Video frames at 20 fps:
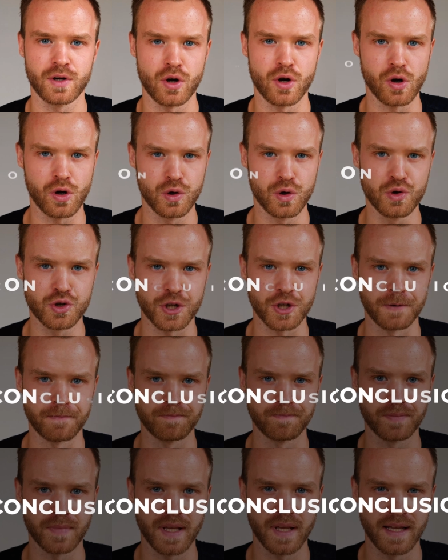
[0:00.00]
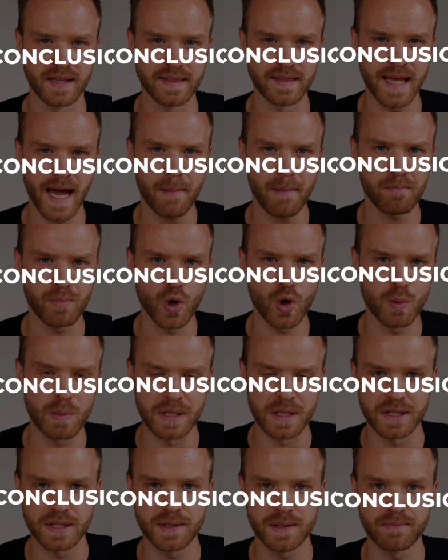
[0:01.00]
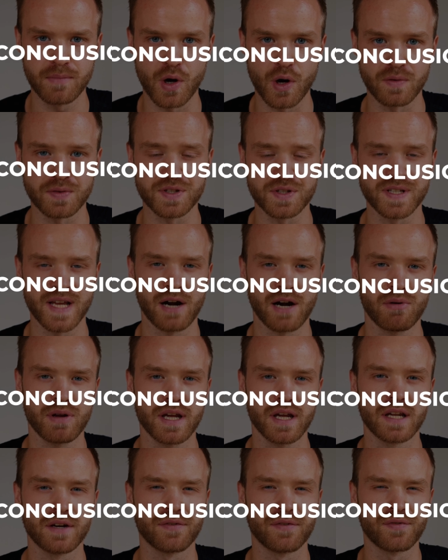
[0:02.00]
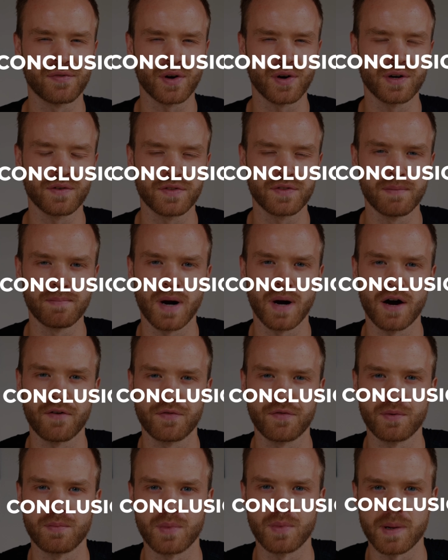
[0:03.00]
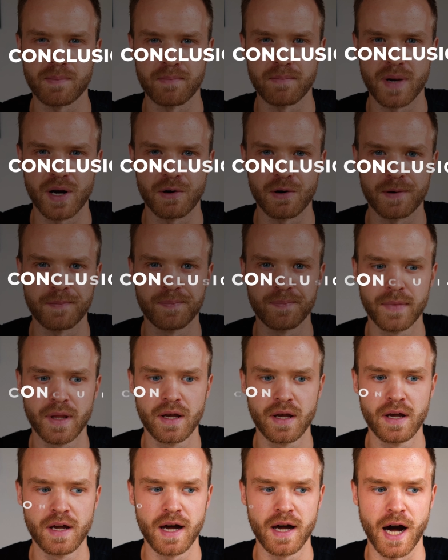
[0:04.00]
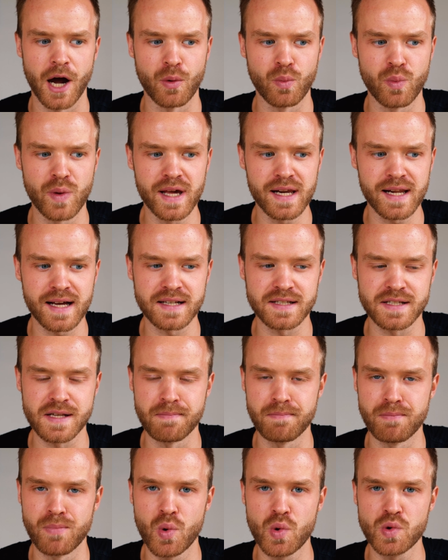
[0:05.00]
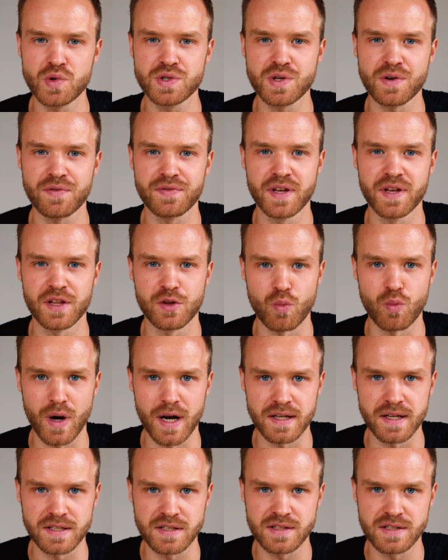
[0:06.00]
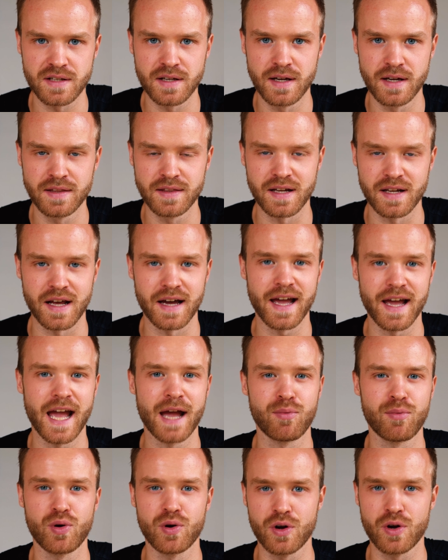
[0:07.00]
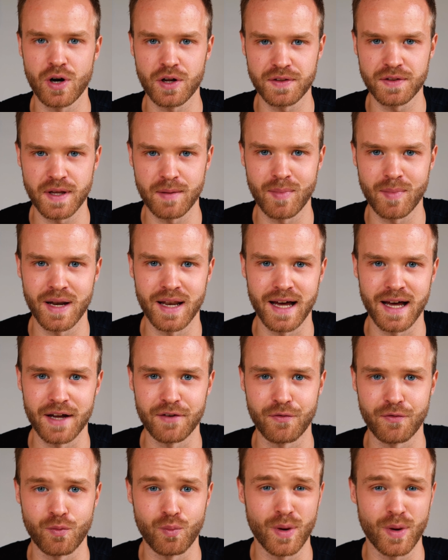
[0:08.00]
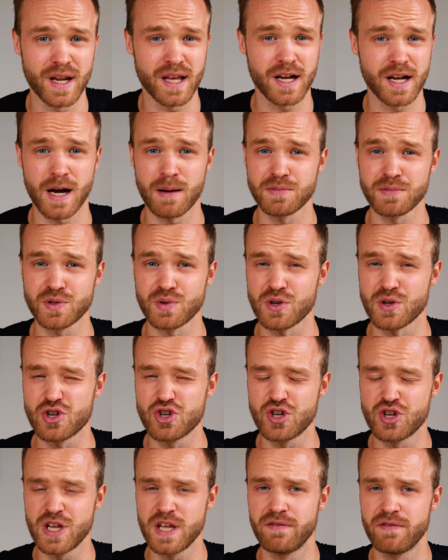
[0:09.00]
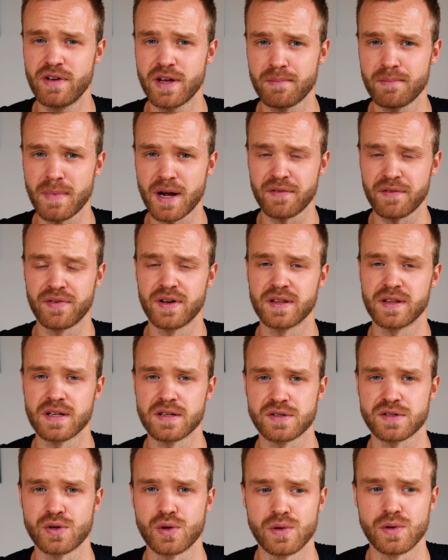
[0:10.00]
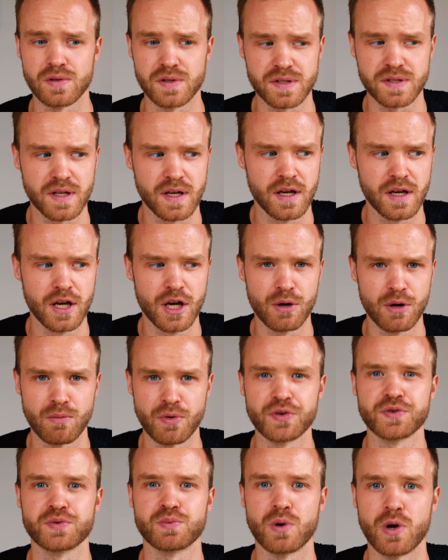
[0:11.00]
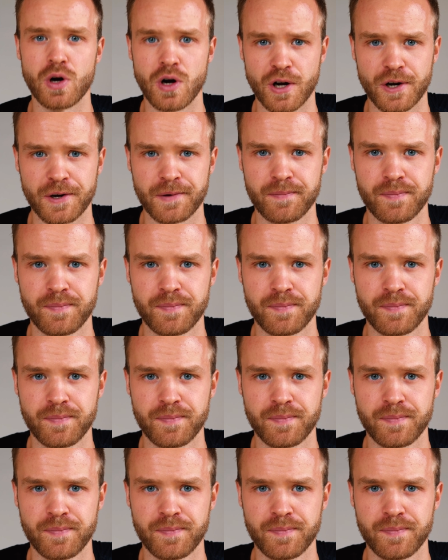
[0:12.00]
Conclusion. In that moment of staring in front of the bathroom mirror, I realized that most of the advice that I ever got in my life when it comes to achieving my fitness goals was wrong.